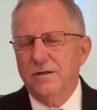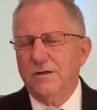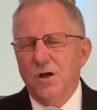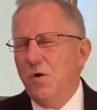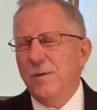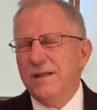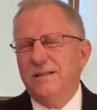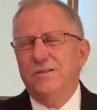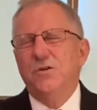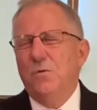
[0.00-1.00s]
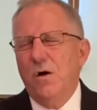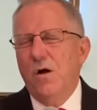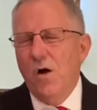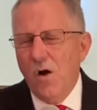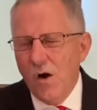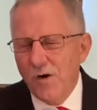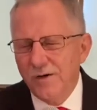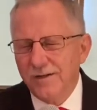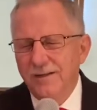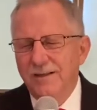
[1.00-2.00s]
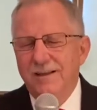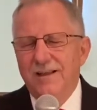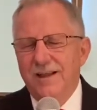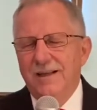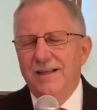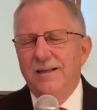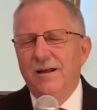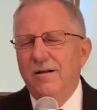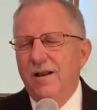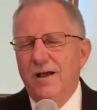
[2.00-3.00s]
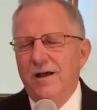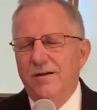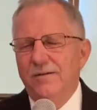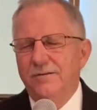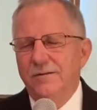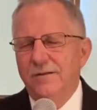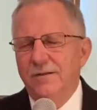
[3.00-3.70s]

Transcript: coming into our heart and in our lives.